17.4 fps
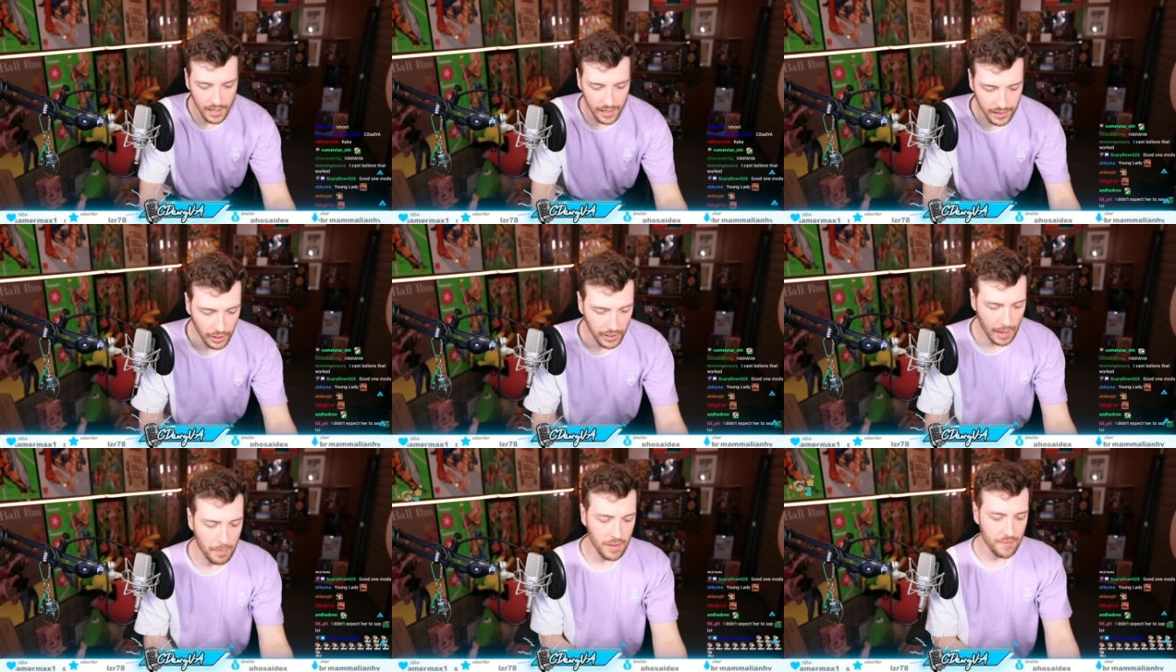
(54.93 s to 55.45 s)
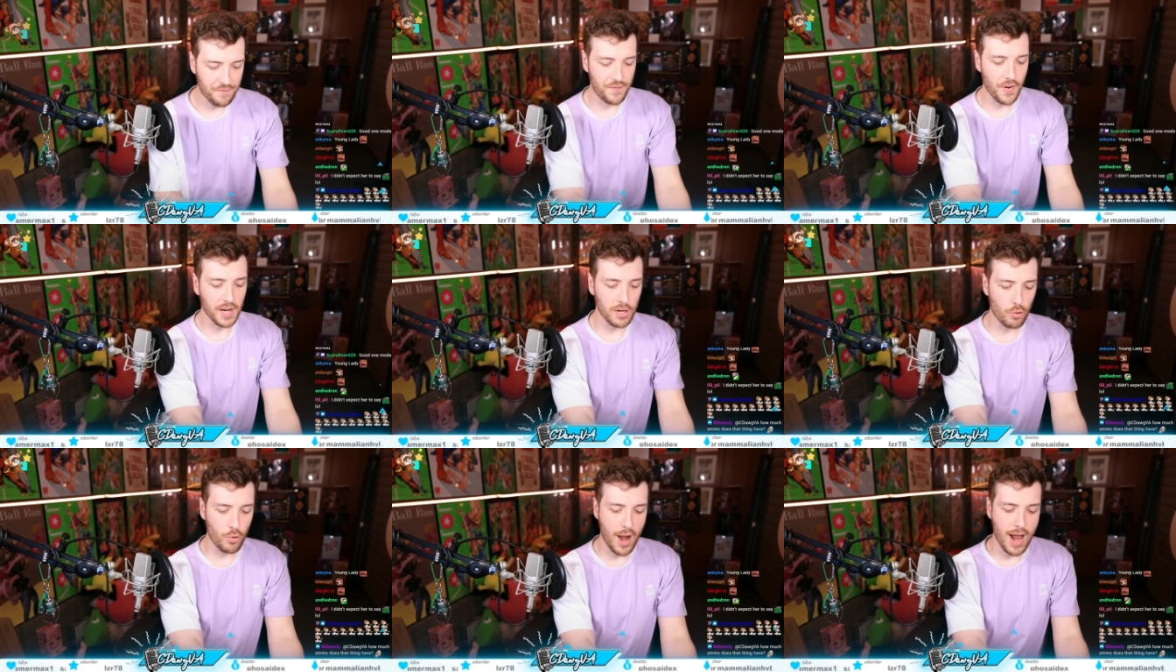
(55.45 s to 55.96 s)
Look how many
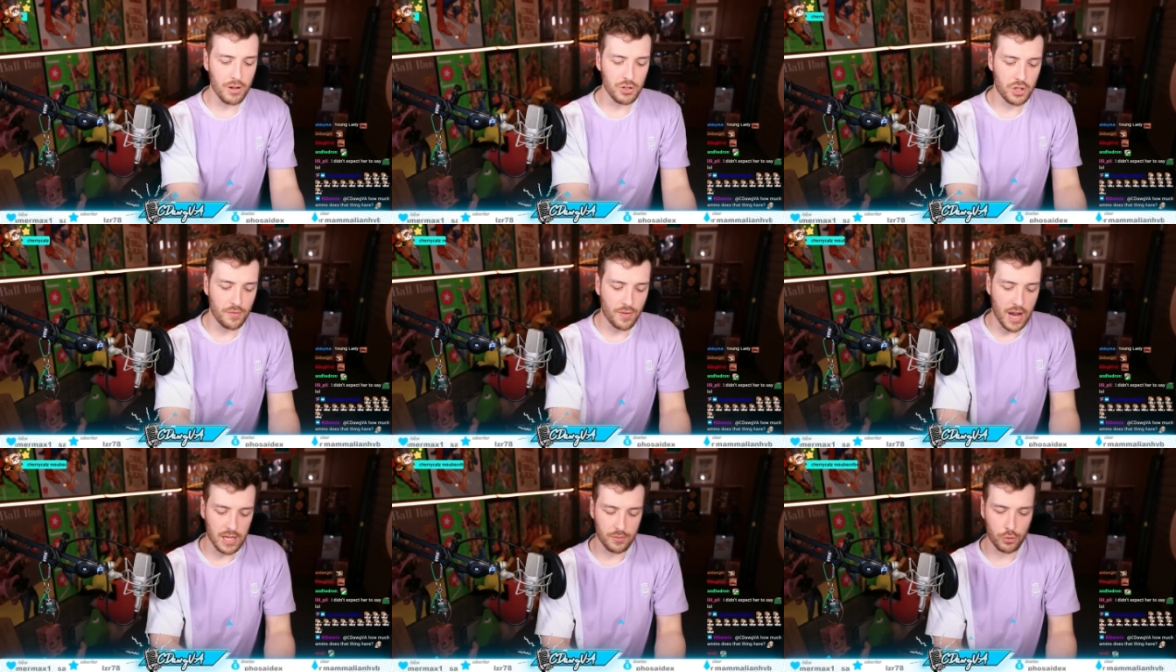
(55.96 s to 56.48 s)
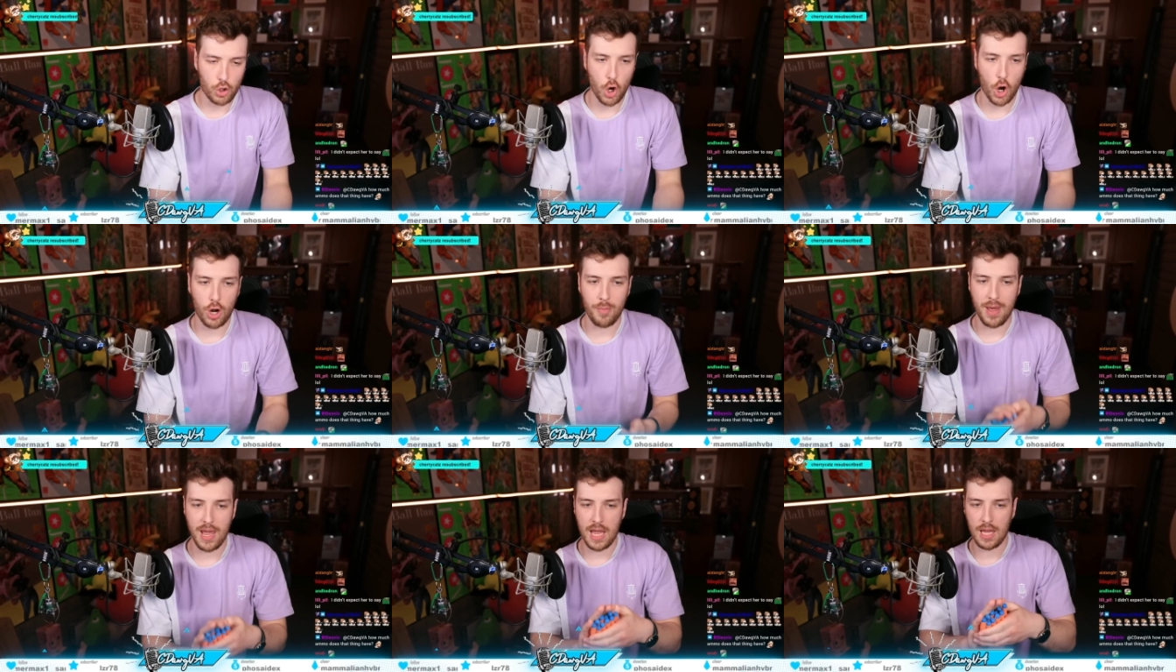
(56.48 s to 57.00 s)
fucking rounds you guys have shot
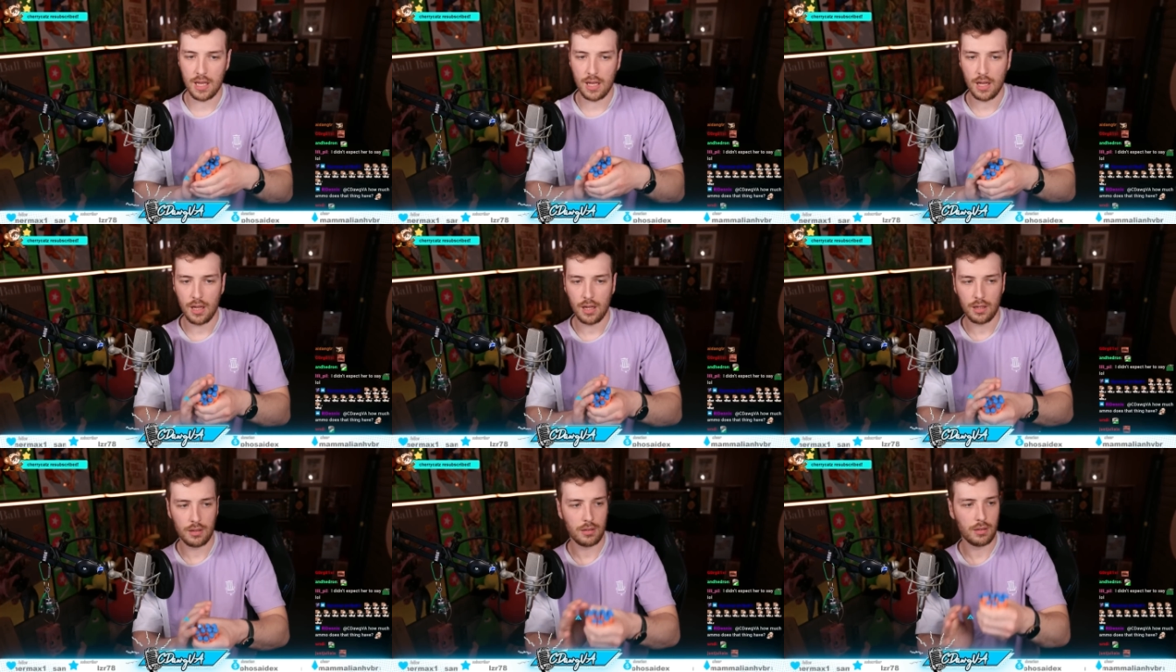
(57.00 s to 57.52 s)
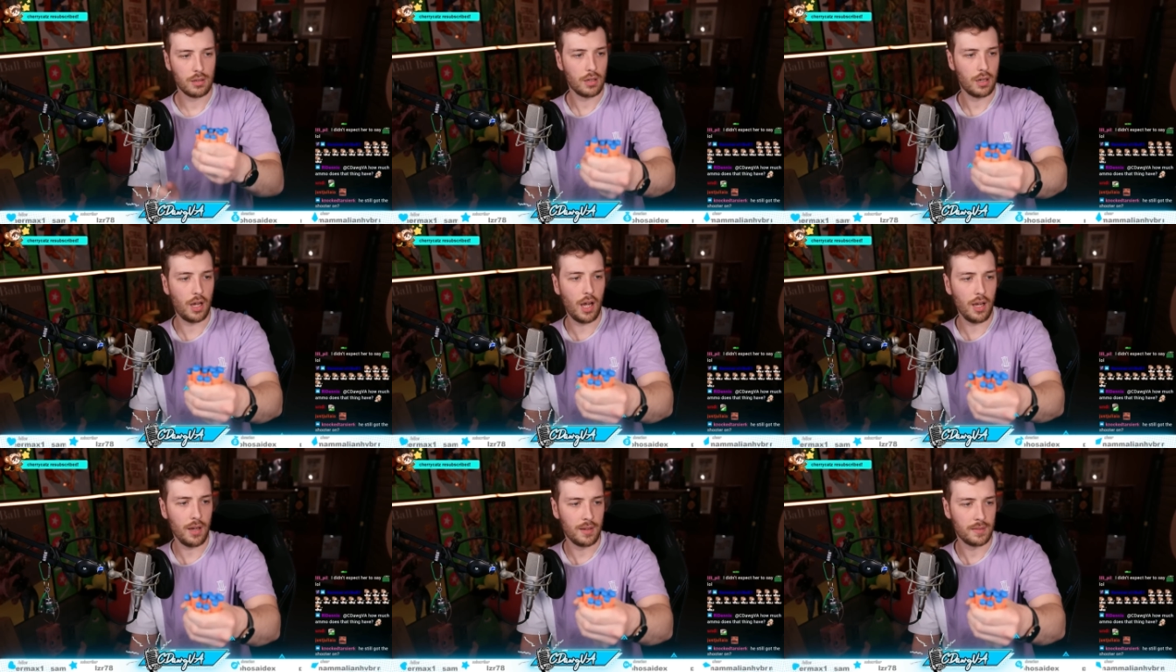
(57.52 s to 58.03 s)
at me.
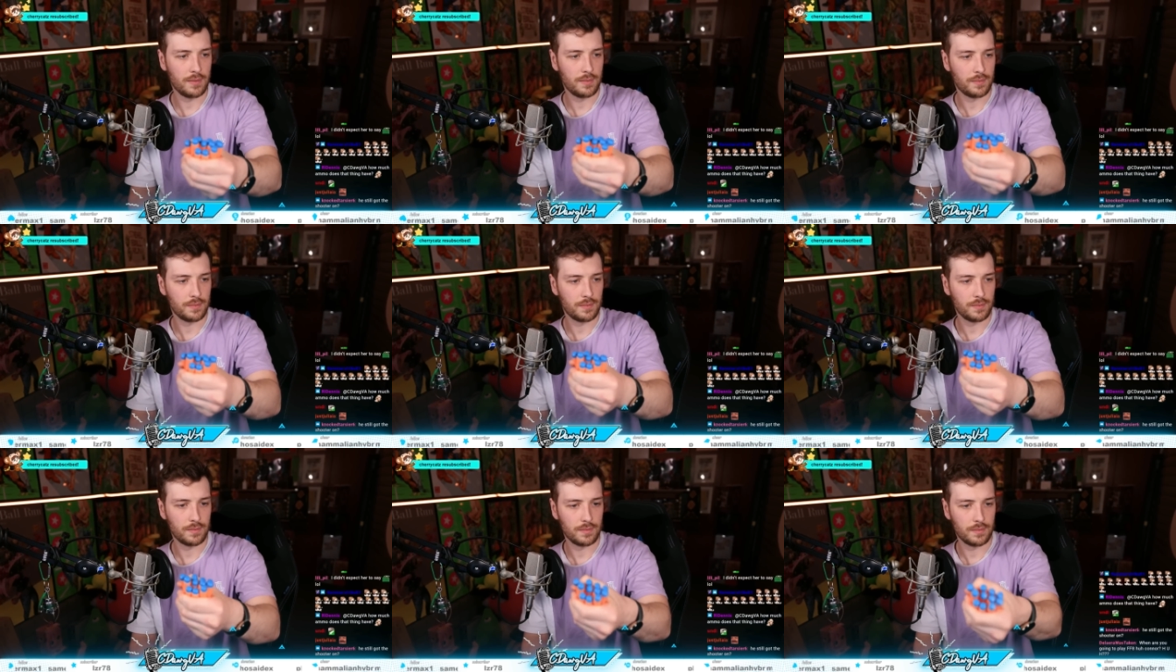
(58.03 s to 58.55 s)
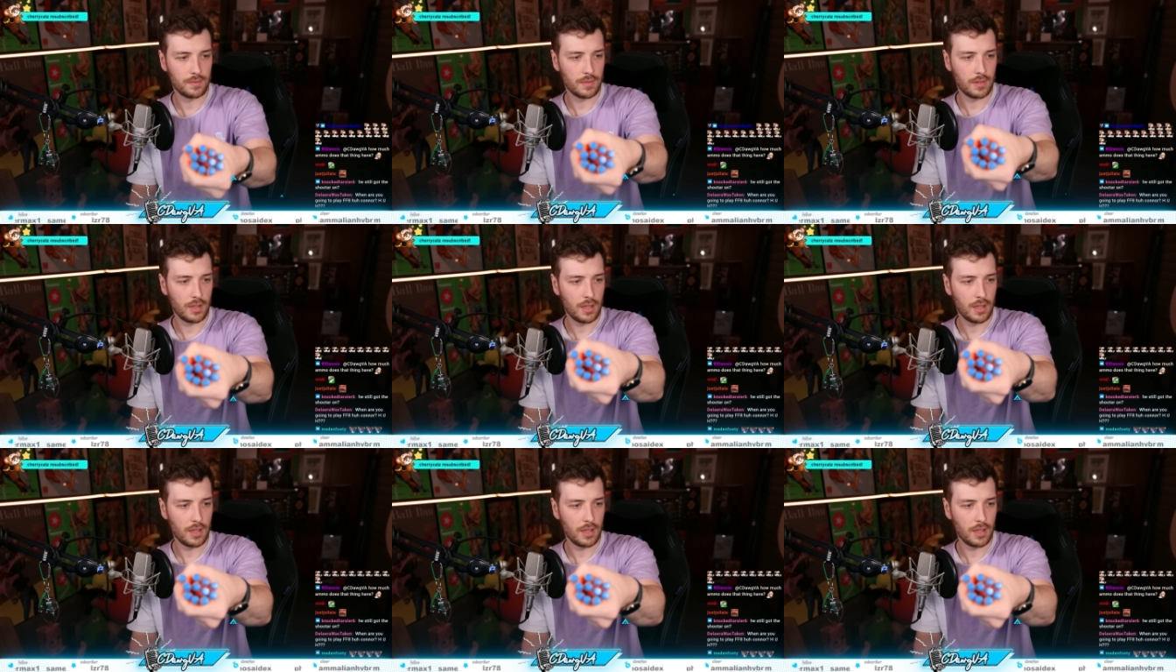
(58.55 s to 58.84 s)
Huh? Jesus Christ.